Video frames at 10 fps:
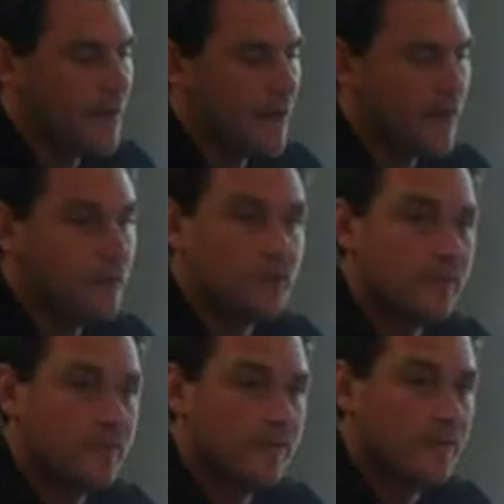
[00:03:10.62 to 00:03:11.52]
And then there'll
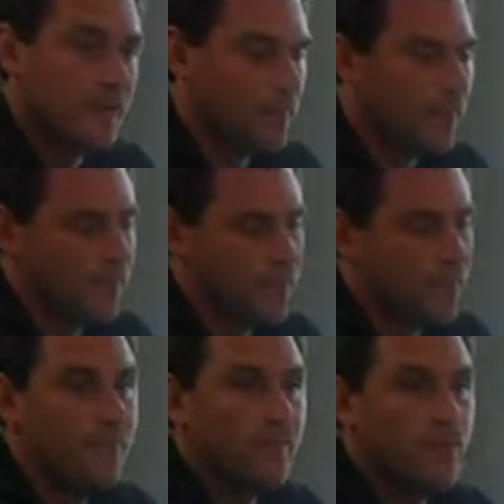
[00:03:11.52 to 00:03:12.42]
just be a
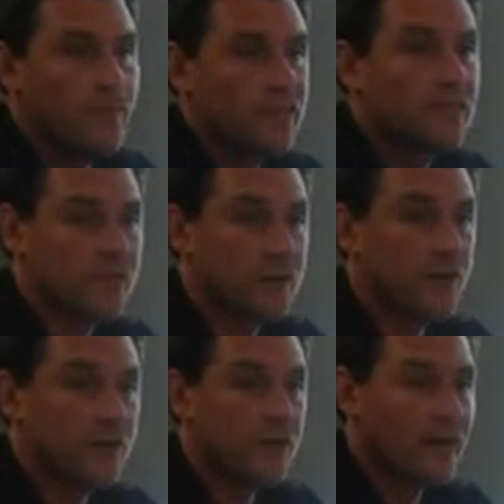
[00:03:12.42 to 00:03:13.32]
4-inch
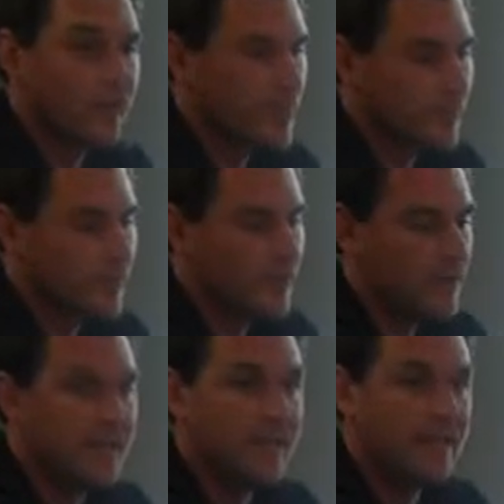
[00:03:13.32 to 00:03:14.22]
underground pipe
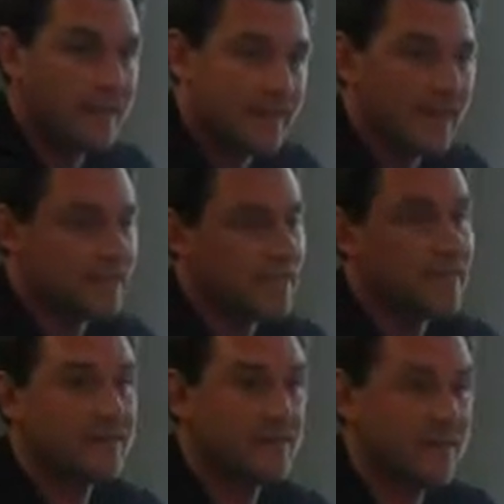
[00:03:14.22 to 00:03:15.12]
linking that
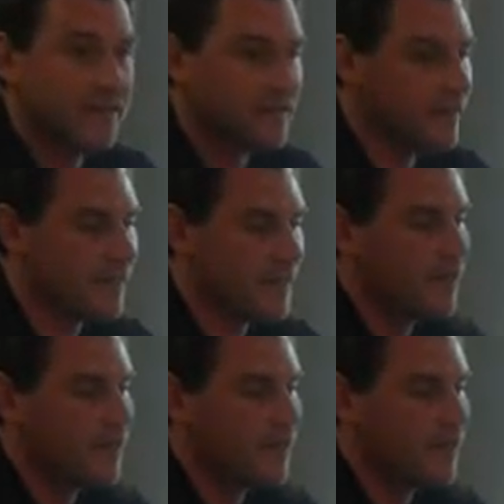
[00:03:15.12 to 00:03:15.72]
tank to the next tank.